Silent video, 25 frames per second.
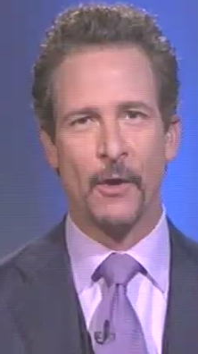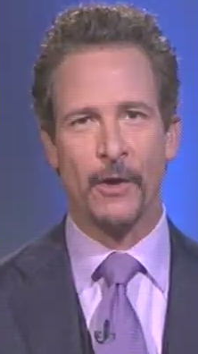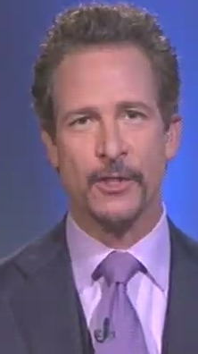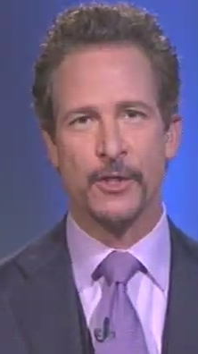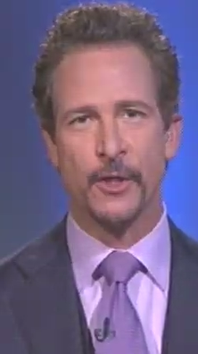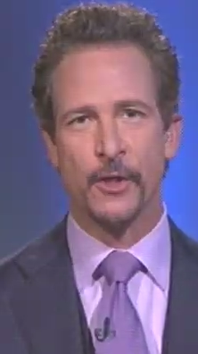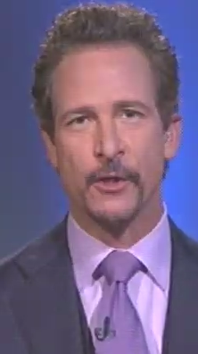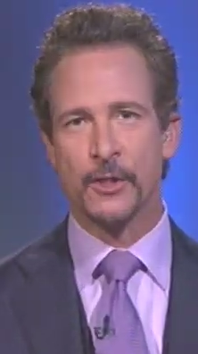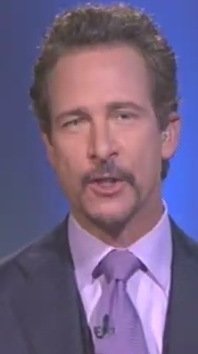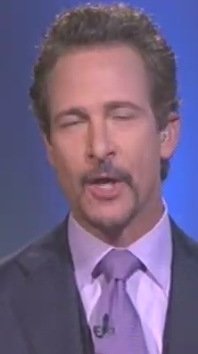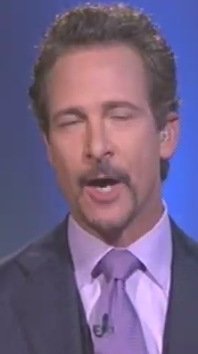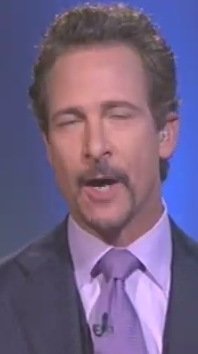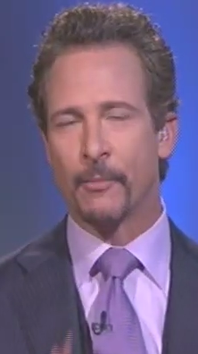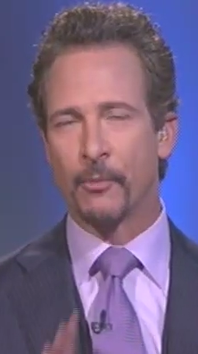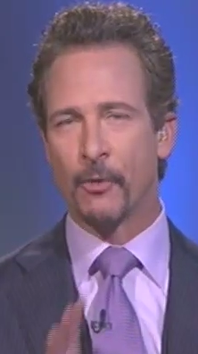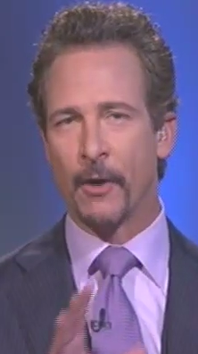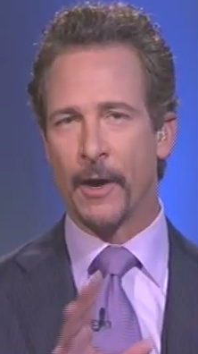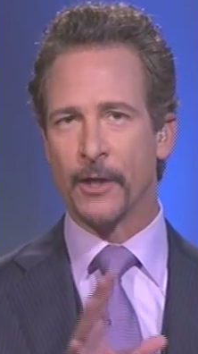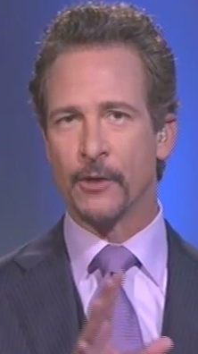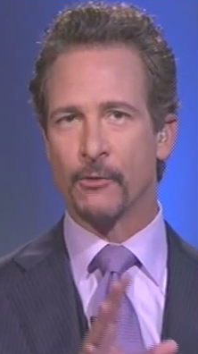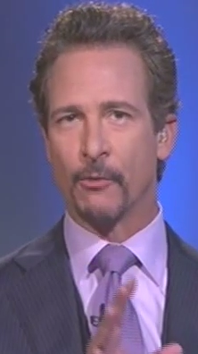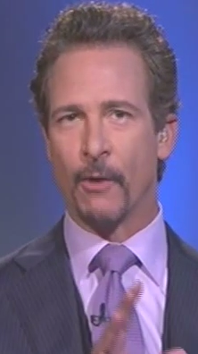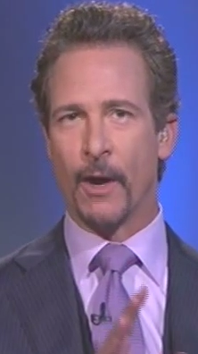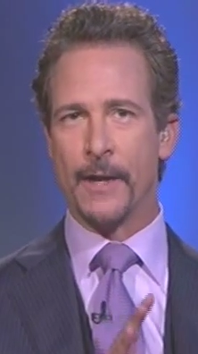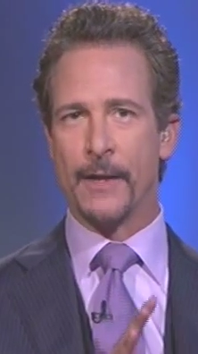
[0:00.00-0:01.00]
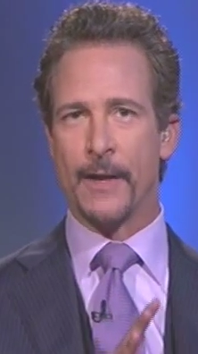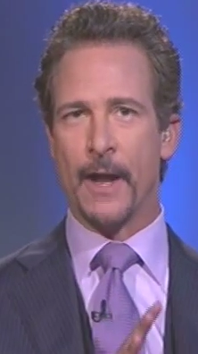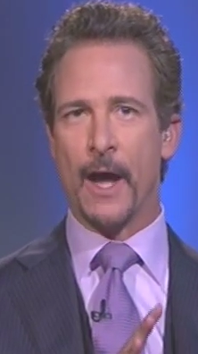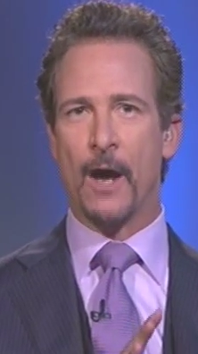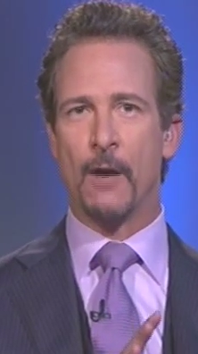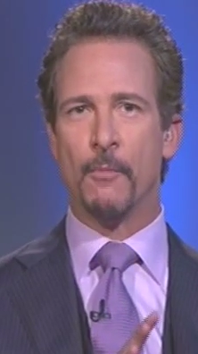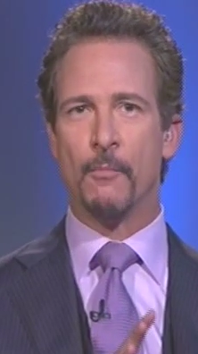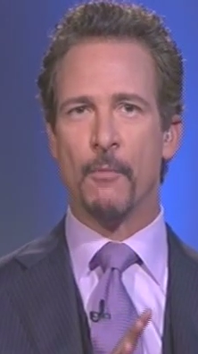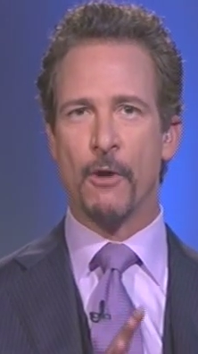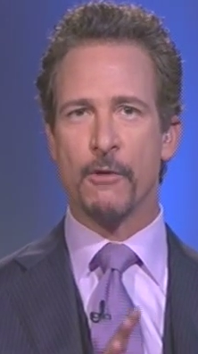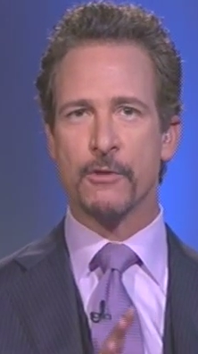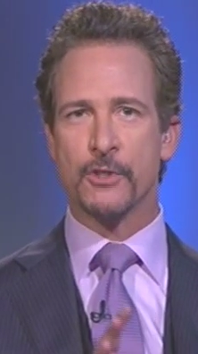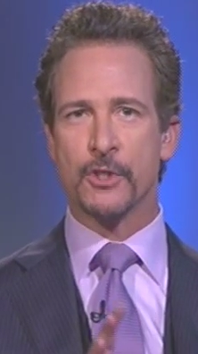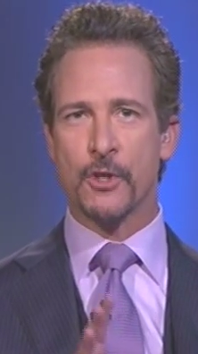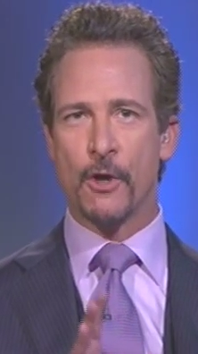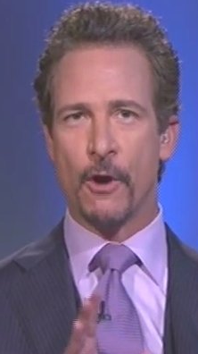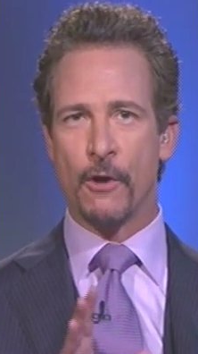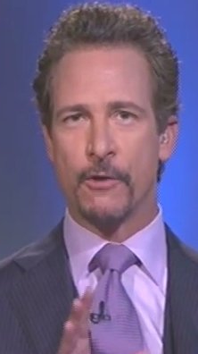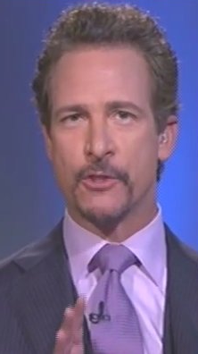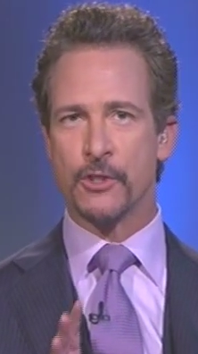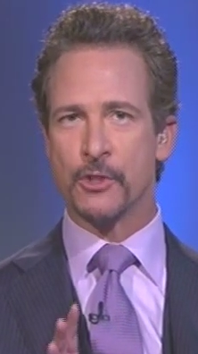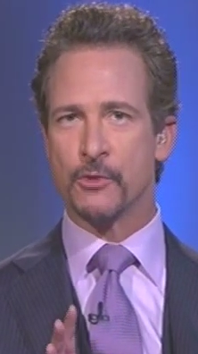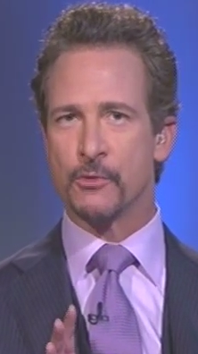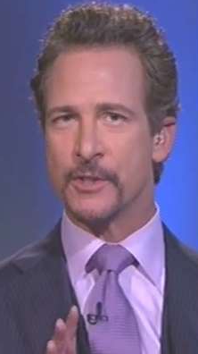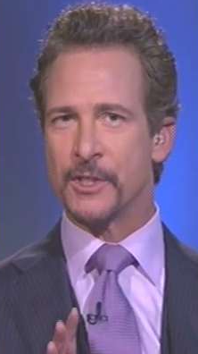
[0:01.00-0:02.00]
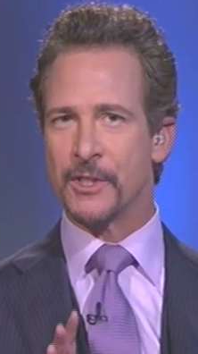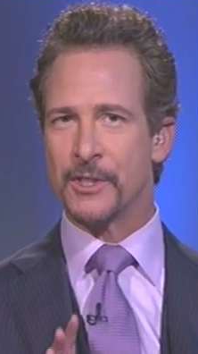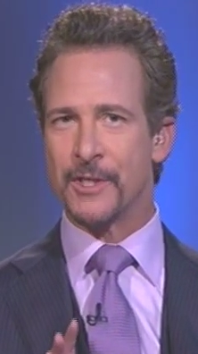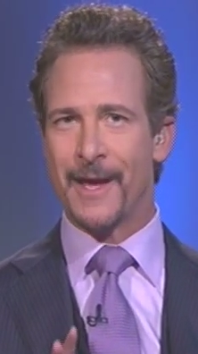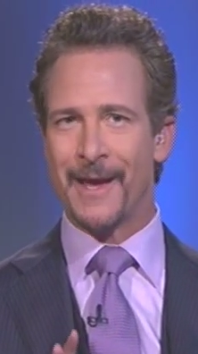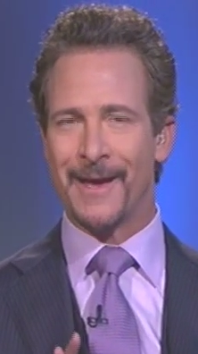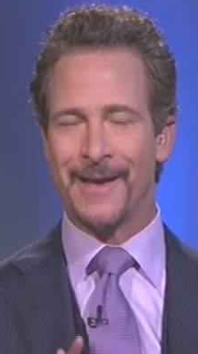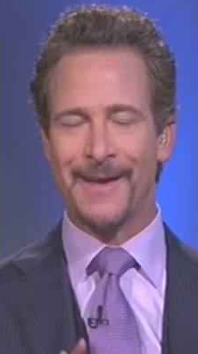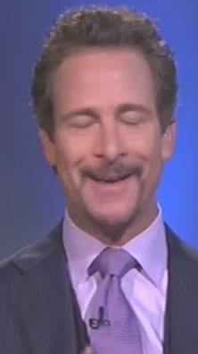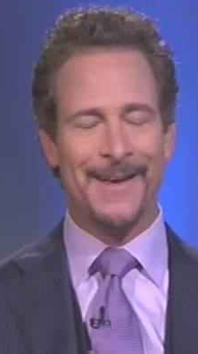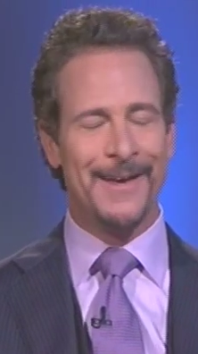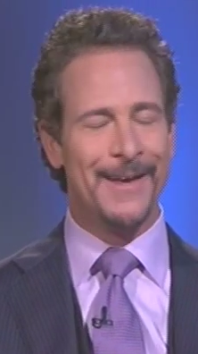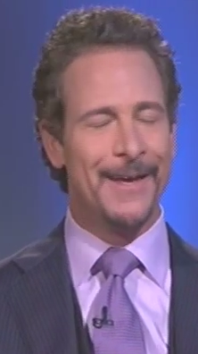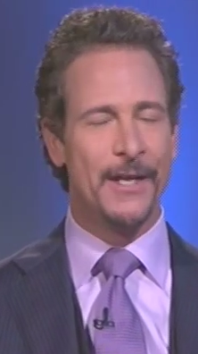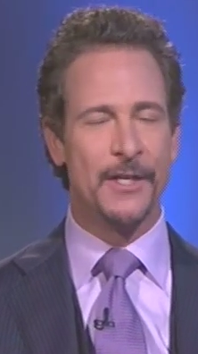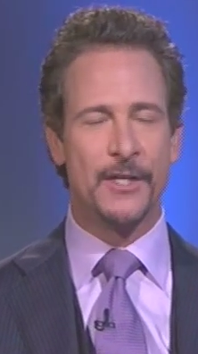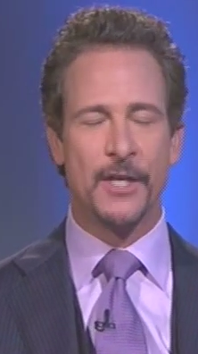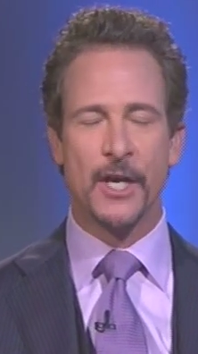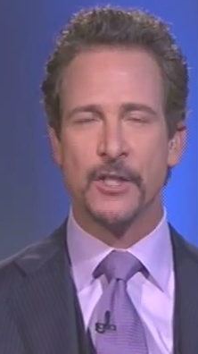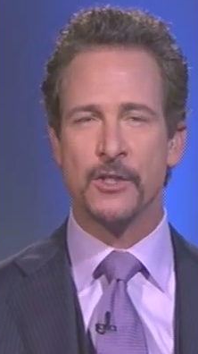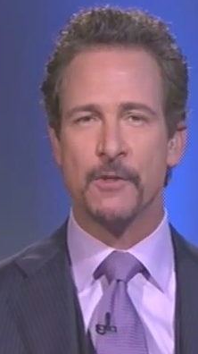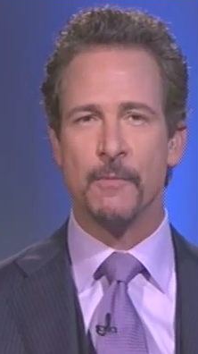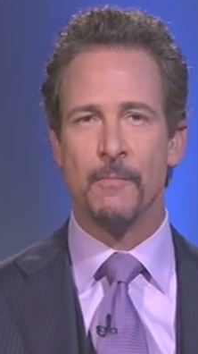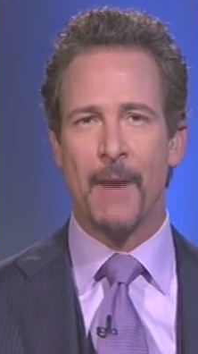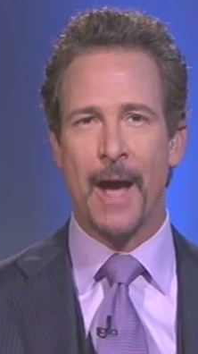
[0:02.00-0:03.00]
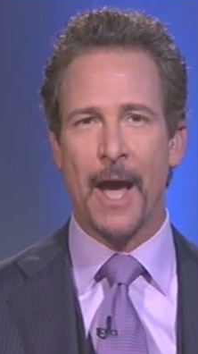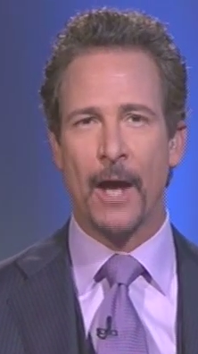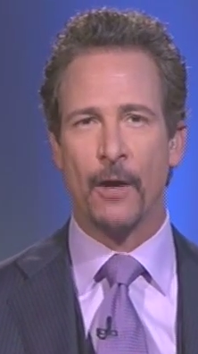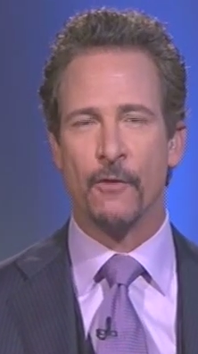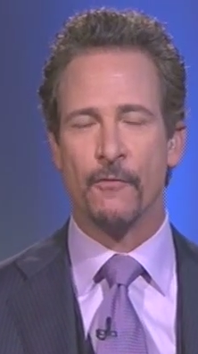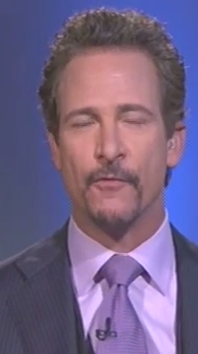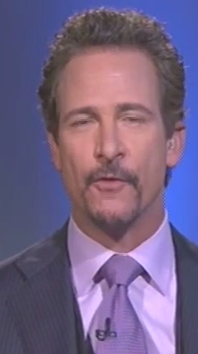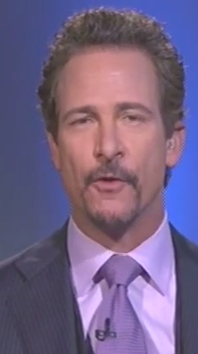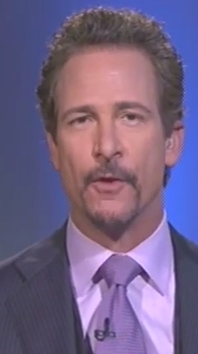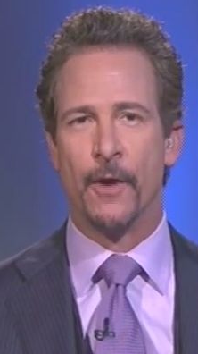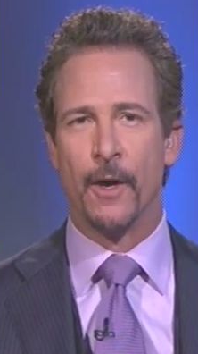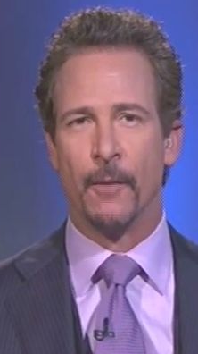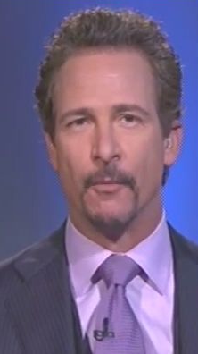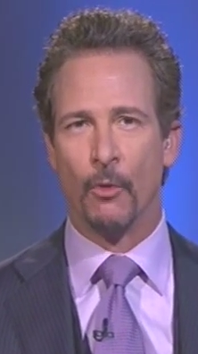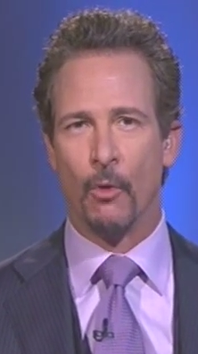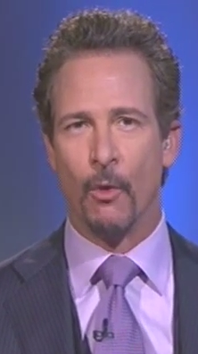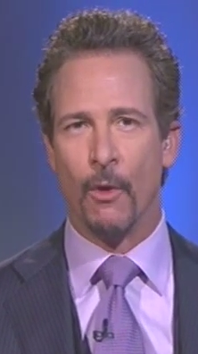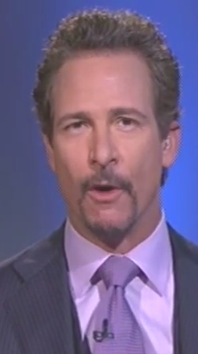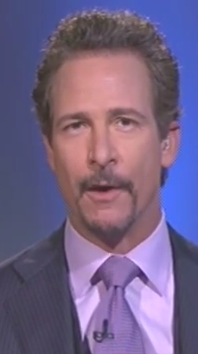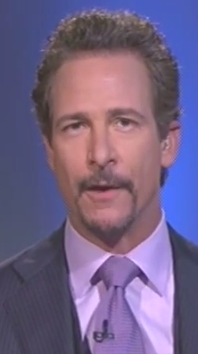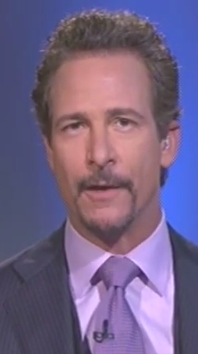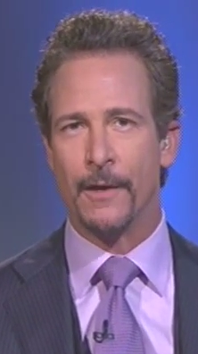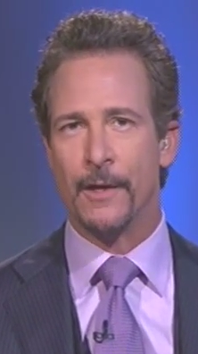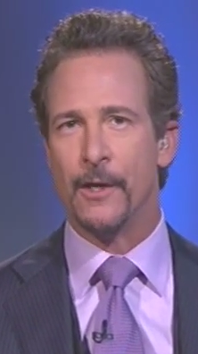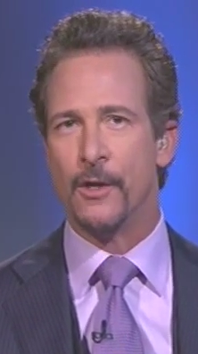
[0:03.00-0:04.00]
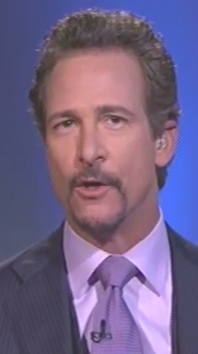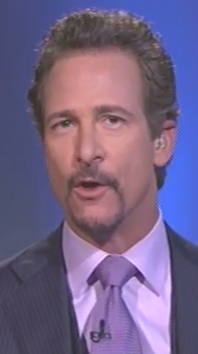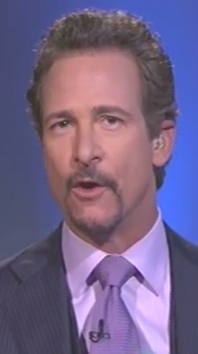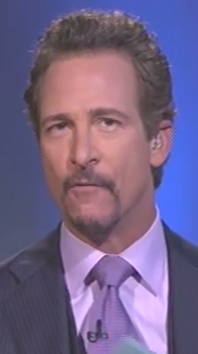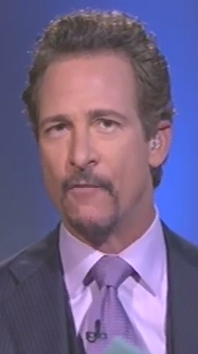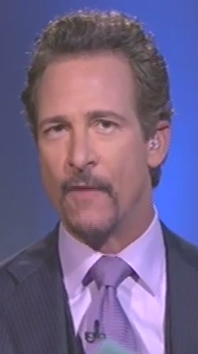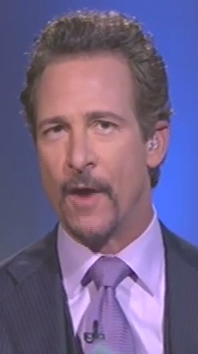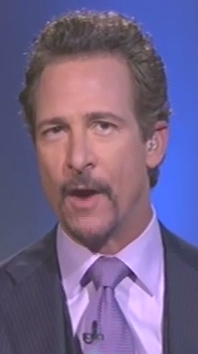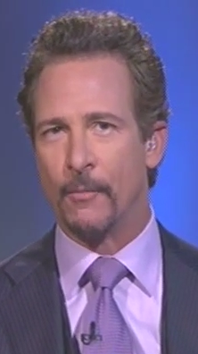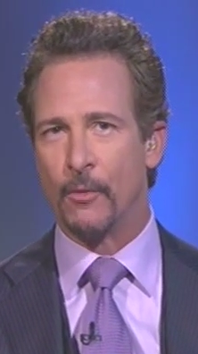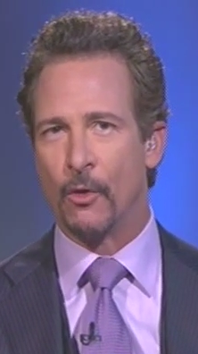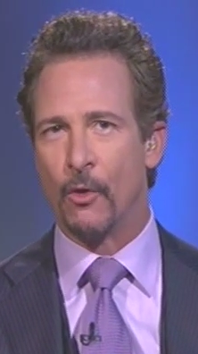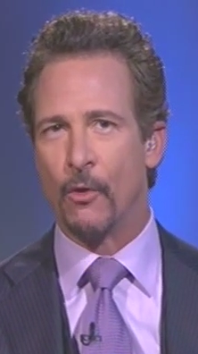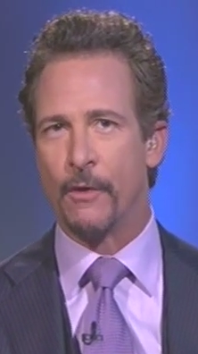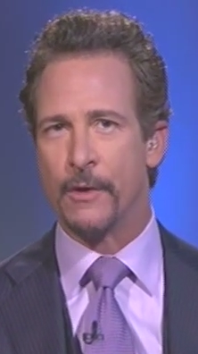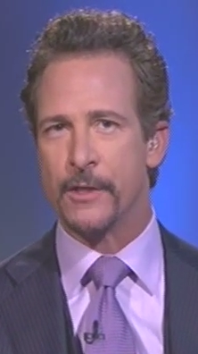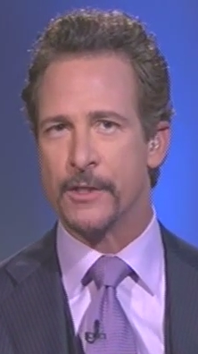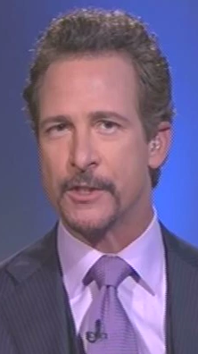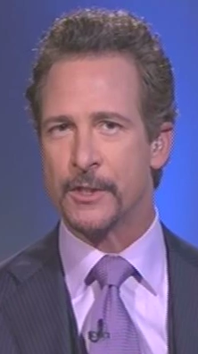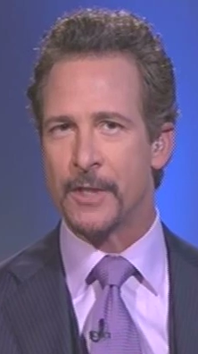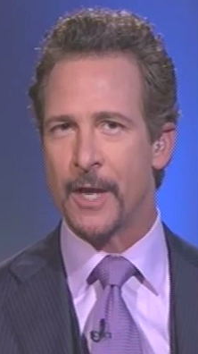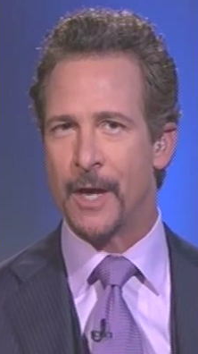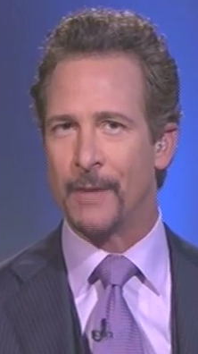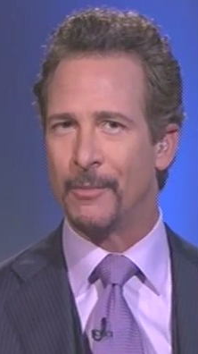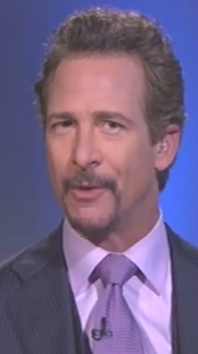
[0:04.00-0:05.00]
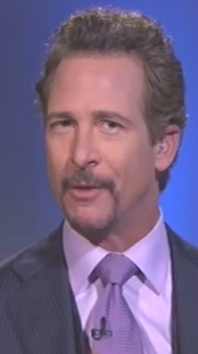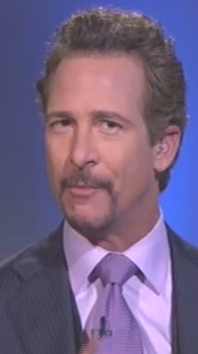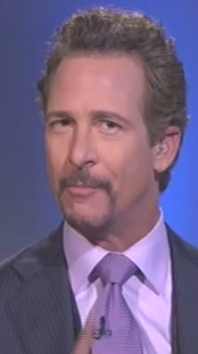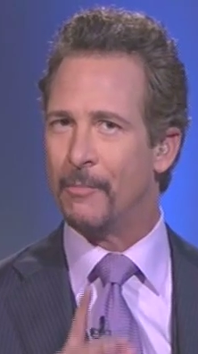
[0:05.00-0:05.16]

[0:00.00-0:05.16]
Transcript: All right, so you're top ranked right now. Most coaches would say it doesn't matter if you're #1 in November or December,